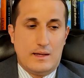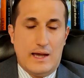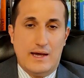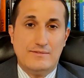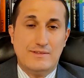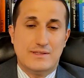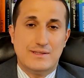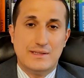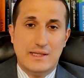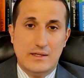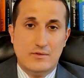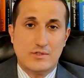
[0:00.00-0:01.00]
having the
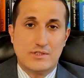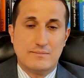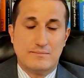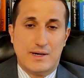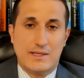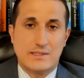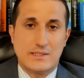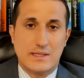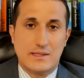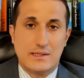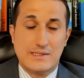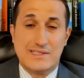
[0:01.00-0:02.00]
leadership
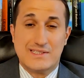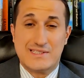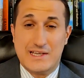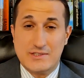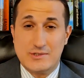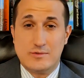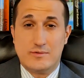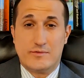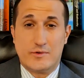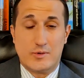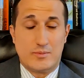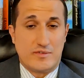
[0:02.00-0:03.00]
mindset is essential
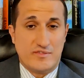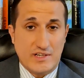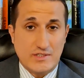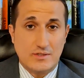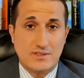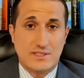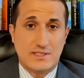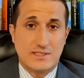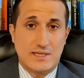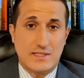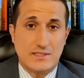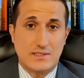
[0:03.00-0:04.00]
for your professional
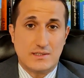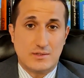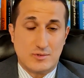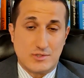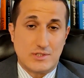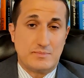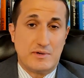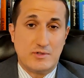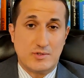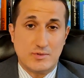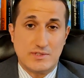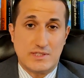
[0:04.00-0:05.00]
success, your
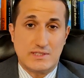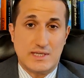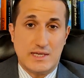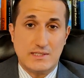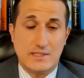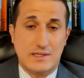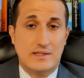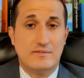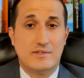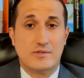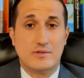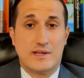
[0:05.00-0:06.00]
spiritual success, and
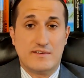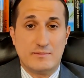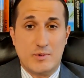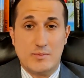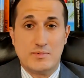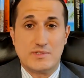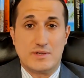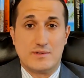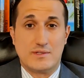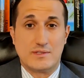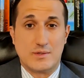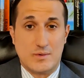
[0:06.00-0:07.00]
even your life purpose on
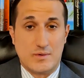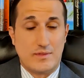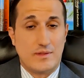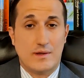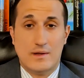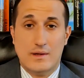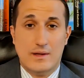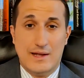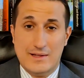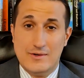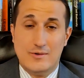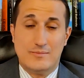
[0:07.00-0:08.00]
this earth.
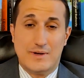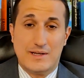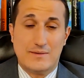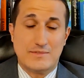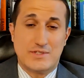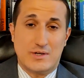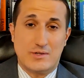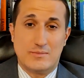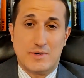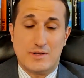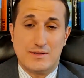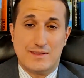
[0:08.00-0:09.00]
Hello, my name is Dr.
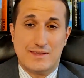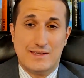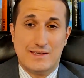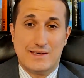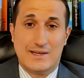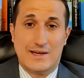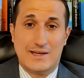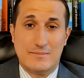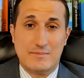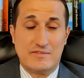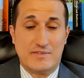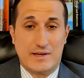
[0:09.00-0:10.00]
Mark Lafitte, and I
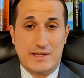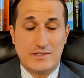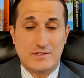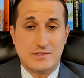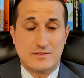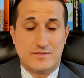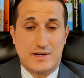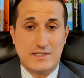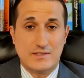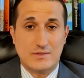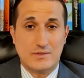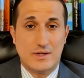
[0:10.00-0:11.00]
am a financial
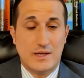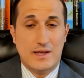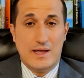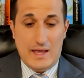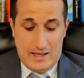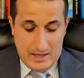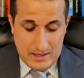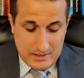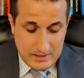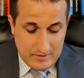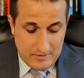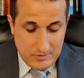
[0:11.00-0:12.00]
advisor. And
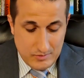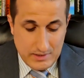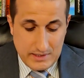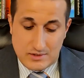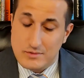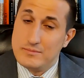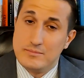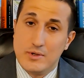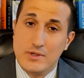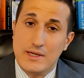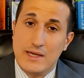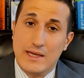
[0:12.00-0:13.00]
if you would like to
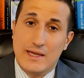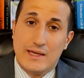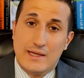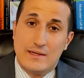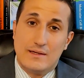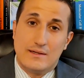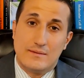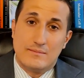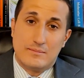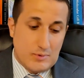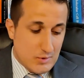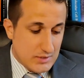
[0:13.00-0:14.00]
book a
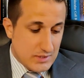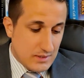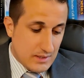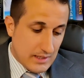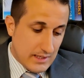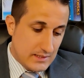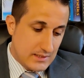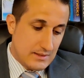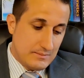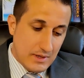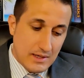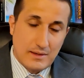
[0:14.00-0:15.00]

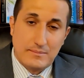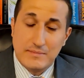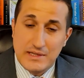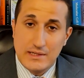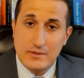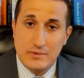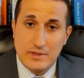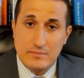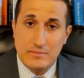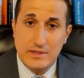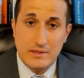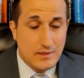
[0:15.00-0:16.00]
personalized meeting with
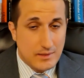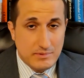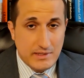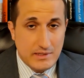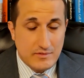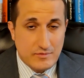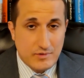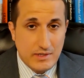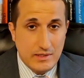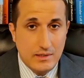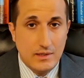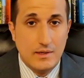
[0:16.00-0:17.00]
me, completely
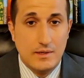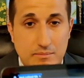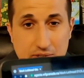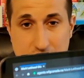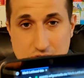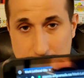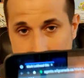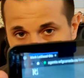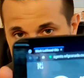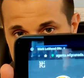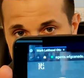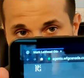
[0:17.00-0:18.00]
free, please check out
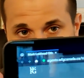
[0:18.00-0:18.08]
the link